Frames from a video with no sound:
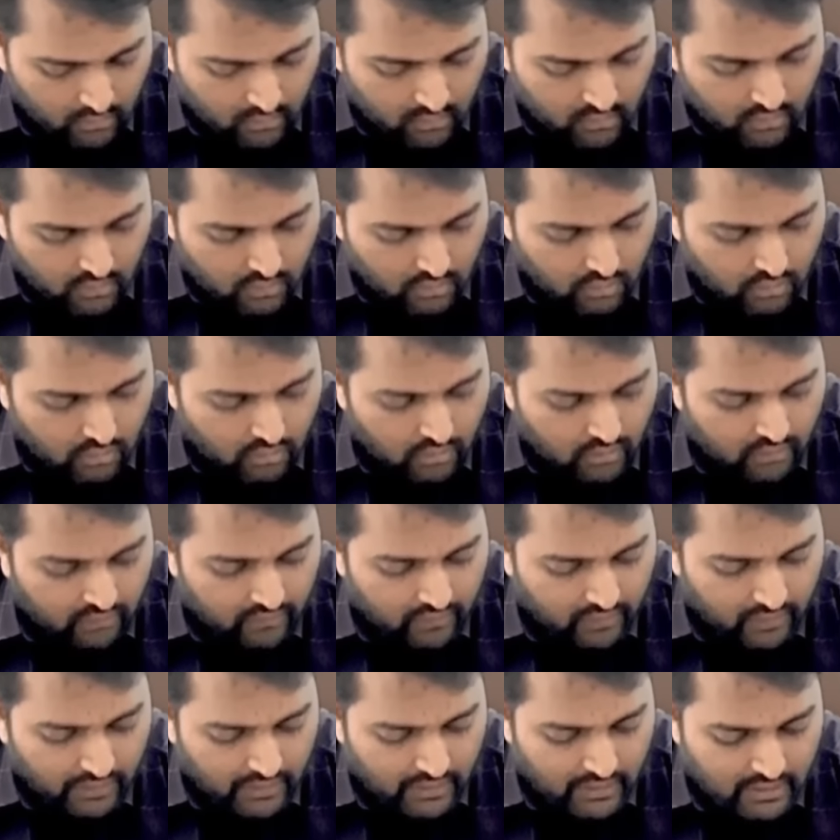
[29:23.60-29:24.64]
So if
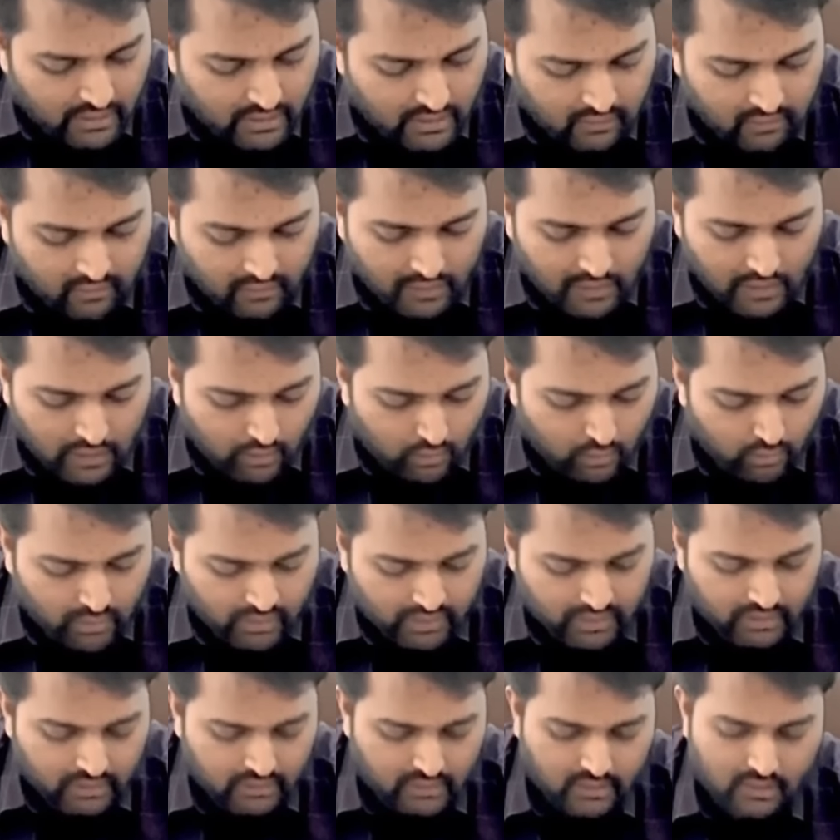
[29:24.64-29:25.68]
a right side value
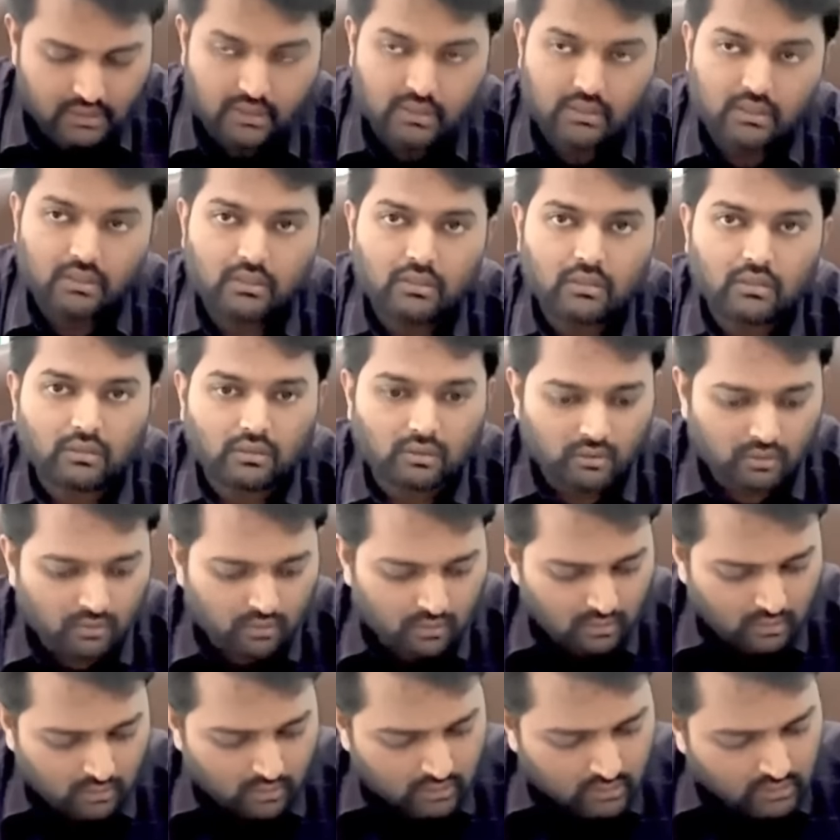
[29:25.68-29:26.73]
decreases,
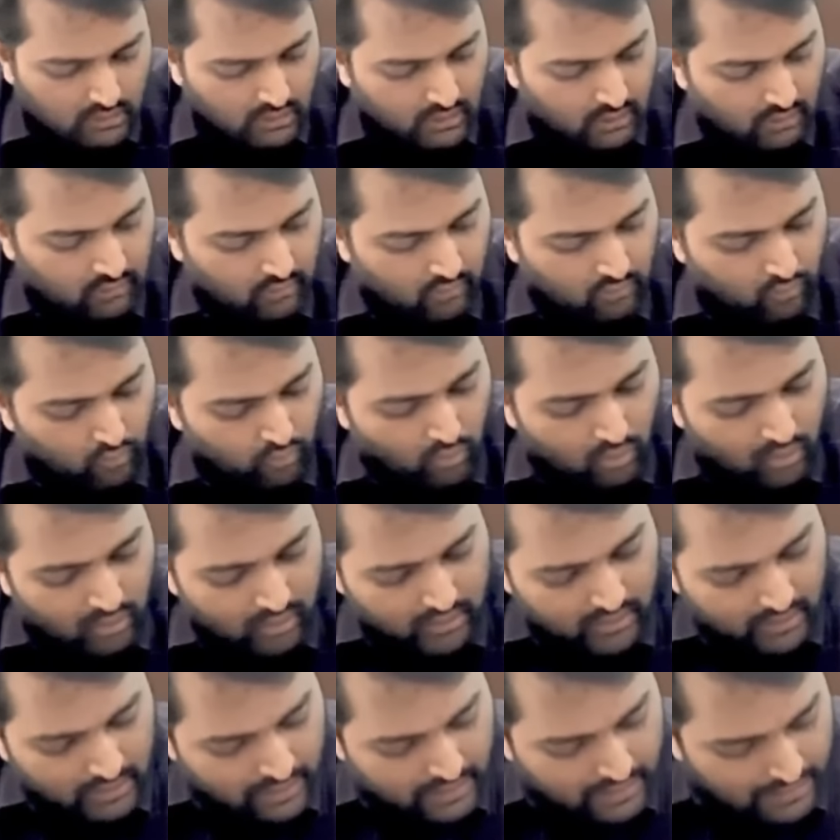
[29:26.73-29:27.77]
then
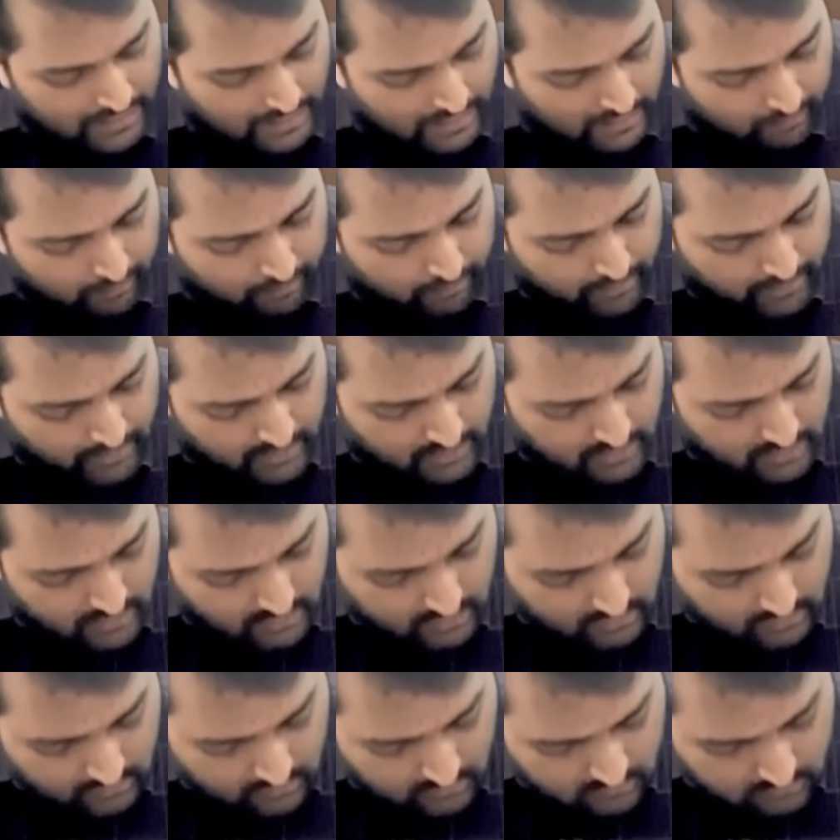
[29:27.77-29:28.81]
what
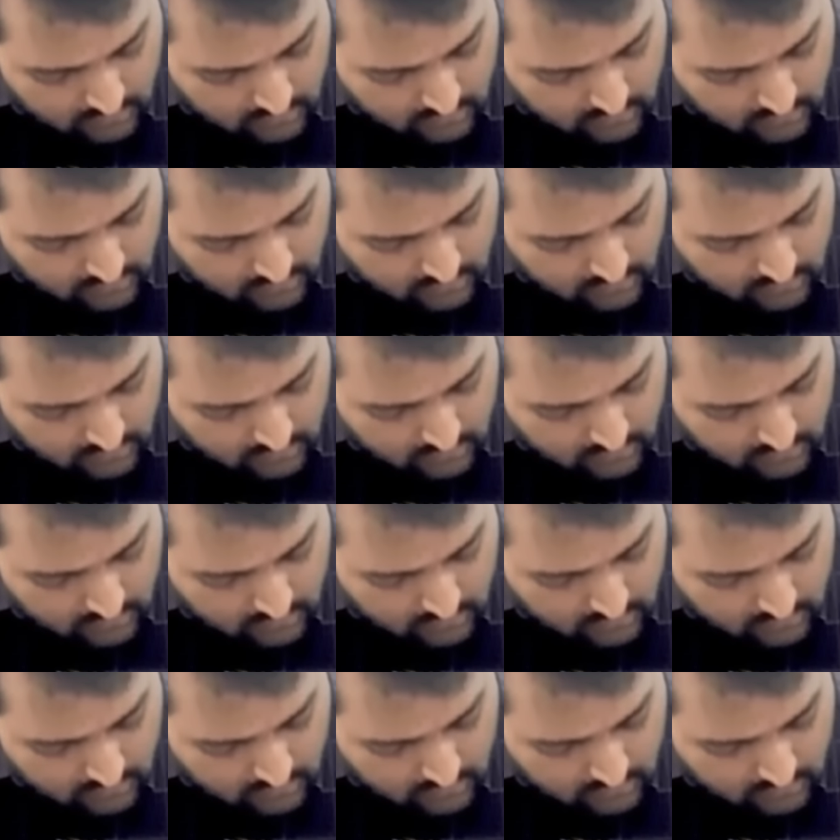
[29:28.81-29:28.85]
happens?